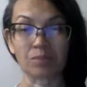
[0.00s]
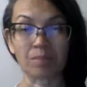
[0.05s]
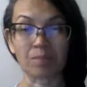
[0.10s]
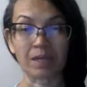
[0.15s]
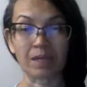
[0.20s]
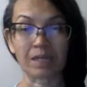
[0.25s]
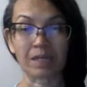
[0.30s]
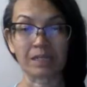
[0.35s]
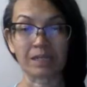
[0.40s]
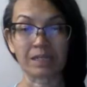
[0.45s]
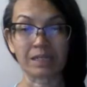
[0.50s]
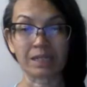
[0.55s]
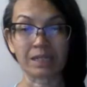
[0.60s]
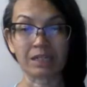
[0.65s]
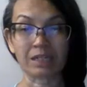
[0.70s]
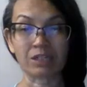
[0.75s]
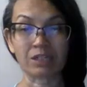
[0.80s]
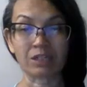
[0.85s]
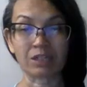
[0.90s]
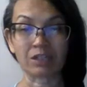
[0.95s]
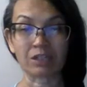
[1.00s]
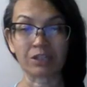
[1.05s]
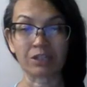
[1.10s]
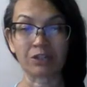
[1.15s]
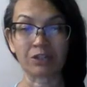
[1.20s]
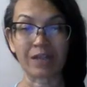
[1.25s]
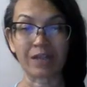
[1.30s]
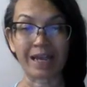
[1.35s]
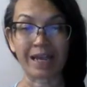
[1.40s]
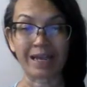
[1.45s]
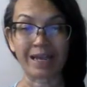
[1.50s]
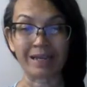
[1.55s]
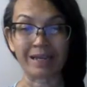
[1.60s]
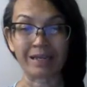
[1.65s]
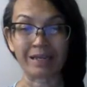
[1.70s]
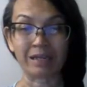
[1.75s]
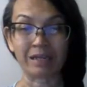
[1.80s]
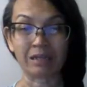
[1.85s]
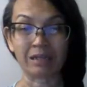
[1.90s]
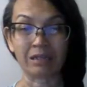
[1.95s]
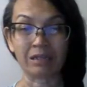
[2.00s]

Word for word: may contain undeclared egg.